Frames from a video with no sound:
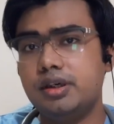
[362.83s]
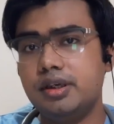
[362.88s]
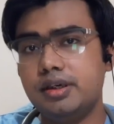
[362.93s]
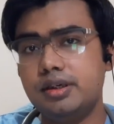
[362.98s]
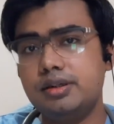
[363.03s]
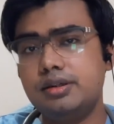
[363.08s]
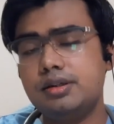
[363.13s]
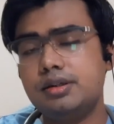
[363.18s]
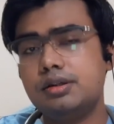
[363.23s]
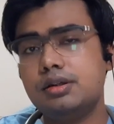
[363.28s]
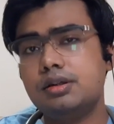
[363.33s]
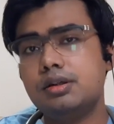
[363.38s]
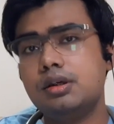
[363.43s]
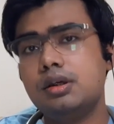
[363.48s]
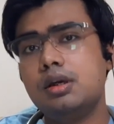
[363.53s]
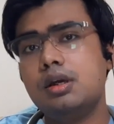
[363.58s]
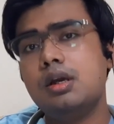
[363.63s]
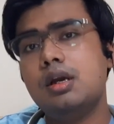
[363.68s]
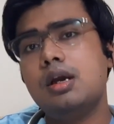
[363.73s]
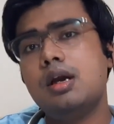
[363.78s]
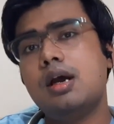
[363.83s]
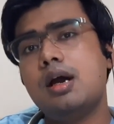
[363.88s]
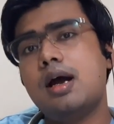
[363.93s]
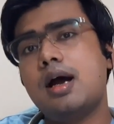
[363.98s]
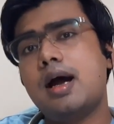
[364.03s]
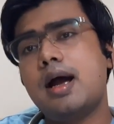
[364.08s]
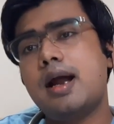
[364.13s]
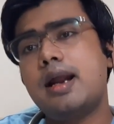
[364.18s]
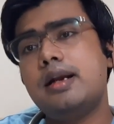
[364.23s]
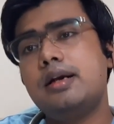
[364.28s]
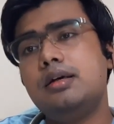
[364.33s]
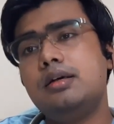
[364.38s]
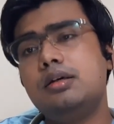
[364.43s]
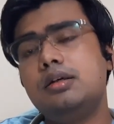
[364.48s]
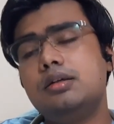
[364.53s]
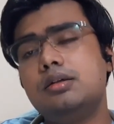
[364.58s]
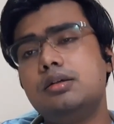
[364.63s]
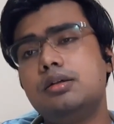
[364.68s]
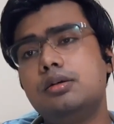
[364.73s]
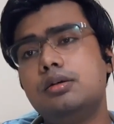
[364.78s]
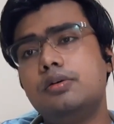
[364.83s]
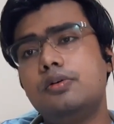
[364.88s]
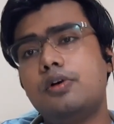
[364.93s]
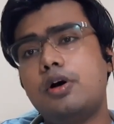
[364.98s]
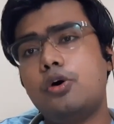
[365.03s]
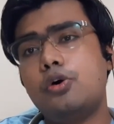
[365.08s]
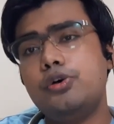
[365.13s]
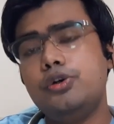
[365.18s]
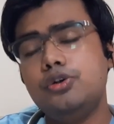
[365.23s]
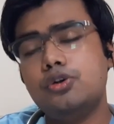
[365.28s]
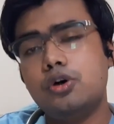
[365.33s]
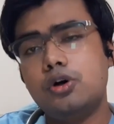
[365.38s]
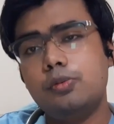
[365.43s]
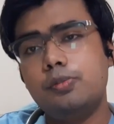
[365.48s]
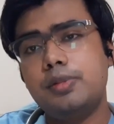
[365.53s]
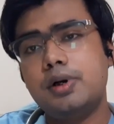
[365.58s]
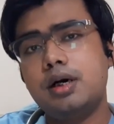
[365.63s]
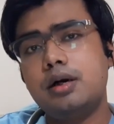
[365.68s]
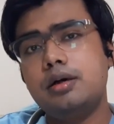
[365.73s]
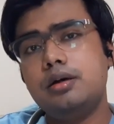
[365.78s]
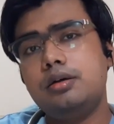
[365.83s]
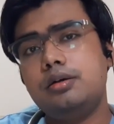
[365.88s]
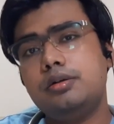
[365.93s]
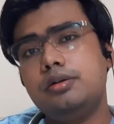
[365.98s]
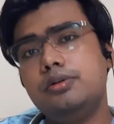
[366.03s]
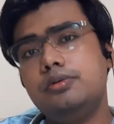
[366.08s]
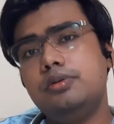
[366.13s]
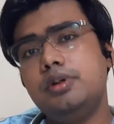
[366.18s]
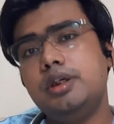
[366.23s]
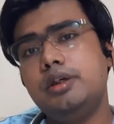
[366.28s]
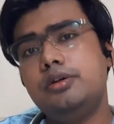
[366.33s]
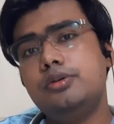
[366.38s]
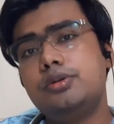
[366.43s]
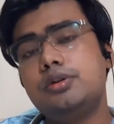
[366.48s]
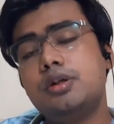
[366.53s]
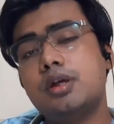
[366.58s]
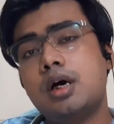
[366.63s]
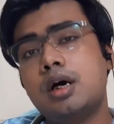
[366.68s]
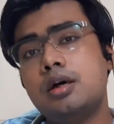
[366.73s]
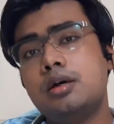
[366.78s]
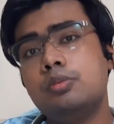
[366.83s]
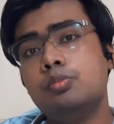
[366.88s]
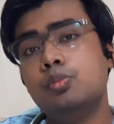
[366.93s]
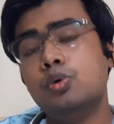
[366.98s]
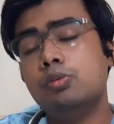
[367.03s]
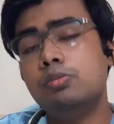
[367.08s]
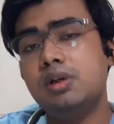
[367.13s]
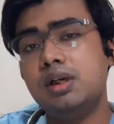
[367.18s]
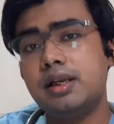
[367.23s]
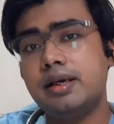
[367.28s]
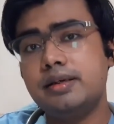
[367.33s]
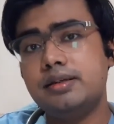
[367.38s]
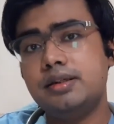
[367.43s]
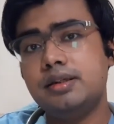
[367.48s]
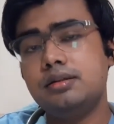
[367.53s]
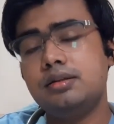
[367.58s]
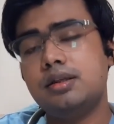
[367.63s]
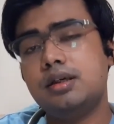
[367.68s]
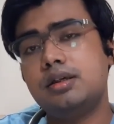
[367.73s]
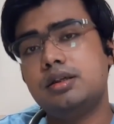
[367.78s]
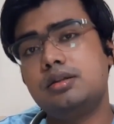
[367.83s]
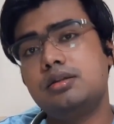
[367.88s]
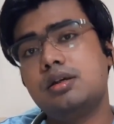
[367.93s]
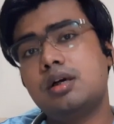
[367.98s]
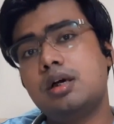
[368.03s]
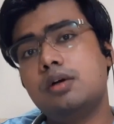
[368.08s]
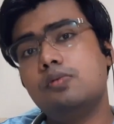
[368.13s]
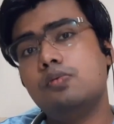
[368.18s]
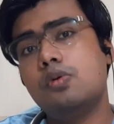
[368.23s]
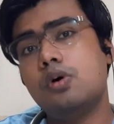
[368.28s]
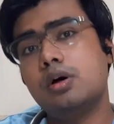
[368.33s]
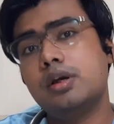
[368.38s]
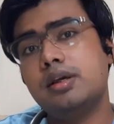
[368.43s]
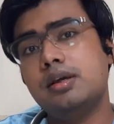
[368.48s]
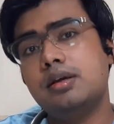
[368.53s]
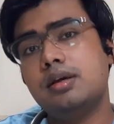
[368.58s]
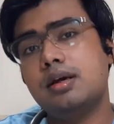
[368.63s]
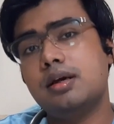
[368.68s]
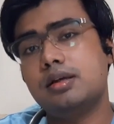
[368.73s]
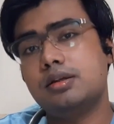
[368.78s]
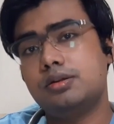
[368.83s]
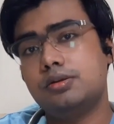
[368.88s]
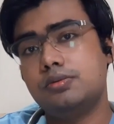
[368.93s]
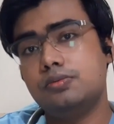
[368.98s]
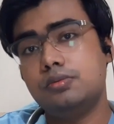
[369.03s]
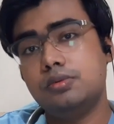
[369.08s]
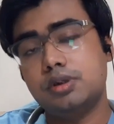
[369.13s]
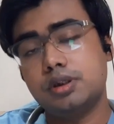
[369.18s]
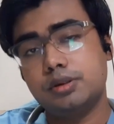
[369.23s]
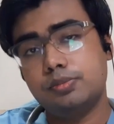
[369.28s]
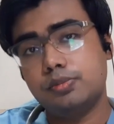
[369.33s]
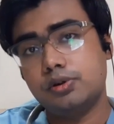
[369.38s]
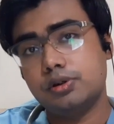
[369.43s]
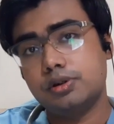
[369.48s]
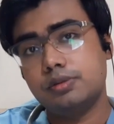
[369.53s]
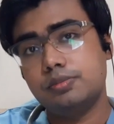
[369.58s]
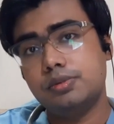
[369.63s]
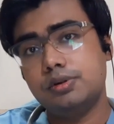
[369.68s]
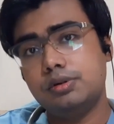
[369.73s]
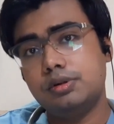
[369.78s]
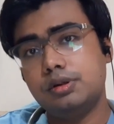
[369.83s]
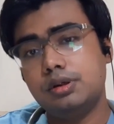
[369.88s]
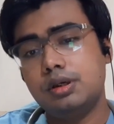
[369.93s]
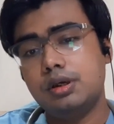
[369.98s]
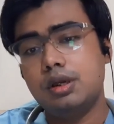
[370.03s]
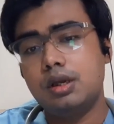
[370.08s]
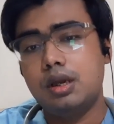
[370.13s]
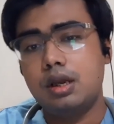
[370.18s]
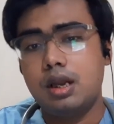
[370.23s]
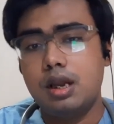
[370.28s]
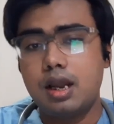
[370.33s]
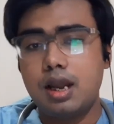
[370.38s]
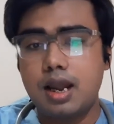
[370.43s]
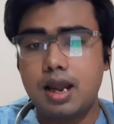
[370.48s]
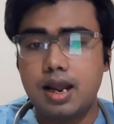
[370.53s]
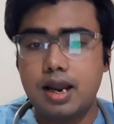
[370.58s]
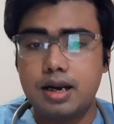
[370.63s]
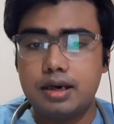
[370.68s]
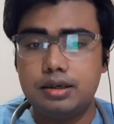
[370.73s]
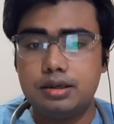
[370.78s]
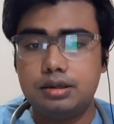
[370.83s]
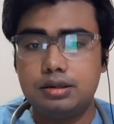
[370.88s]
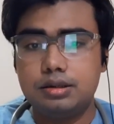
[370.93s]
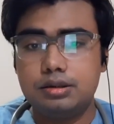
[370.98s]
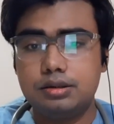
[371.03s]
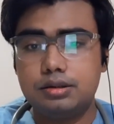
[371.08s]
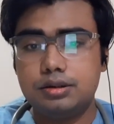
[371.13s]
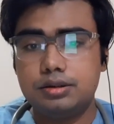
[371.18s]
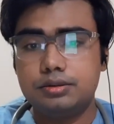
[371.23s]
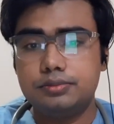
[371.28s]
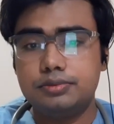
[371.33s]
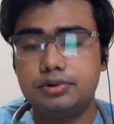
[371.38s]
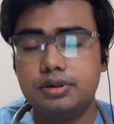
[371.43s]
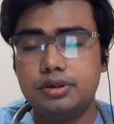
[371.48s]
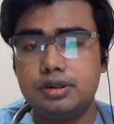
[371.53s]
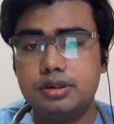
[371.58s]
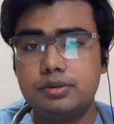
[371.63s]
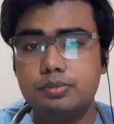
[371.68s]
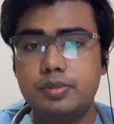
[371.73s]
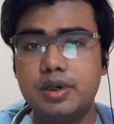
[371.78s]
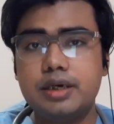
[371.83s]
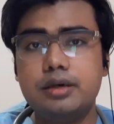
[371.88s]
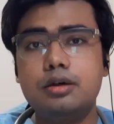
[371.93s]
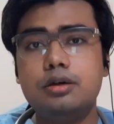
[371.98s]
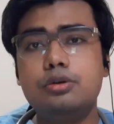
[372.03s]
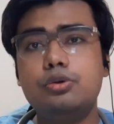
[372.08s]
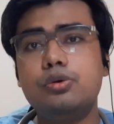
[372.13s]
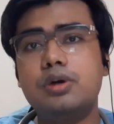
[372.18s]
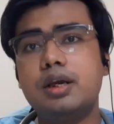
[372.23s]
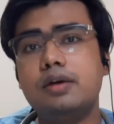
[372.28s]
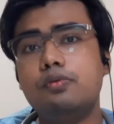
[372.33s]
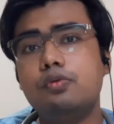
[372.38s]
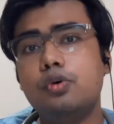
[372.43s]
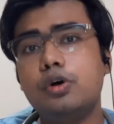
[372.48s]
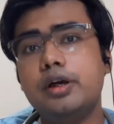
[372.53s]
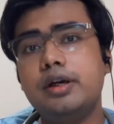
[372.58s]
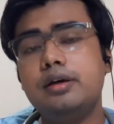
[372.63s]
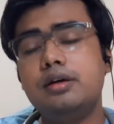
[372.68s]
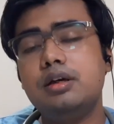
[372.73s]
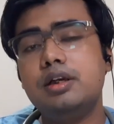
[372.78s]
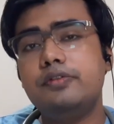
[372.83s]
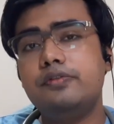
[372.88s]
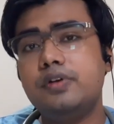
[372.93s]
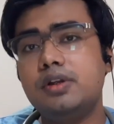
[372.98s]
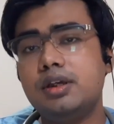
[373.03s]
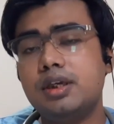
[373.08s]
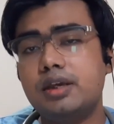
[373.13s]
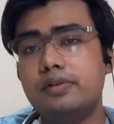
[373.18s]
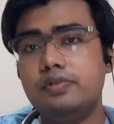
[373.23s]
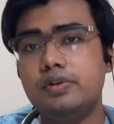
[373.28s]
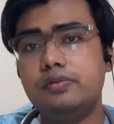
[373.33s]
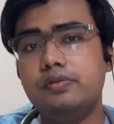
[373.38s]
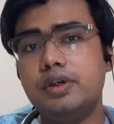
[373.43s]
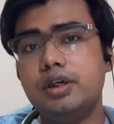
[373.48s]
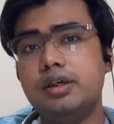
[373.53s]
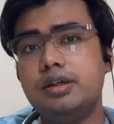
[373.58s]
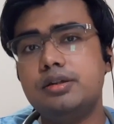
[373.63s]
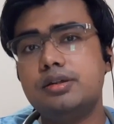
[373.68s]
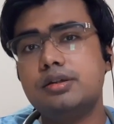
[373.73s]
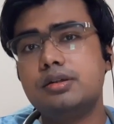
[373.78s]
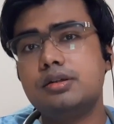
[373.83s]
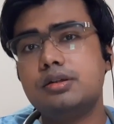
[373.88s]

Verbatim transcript: days, and on your part, you need to start mobilizing, that is start walking as soon as possible, and it is better to avoid lifting heavy weights,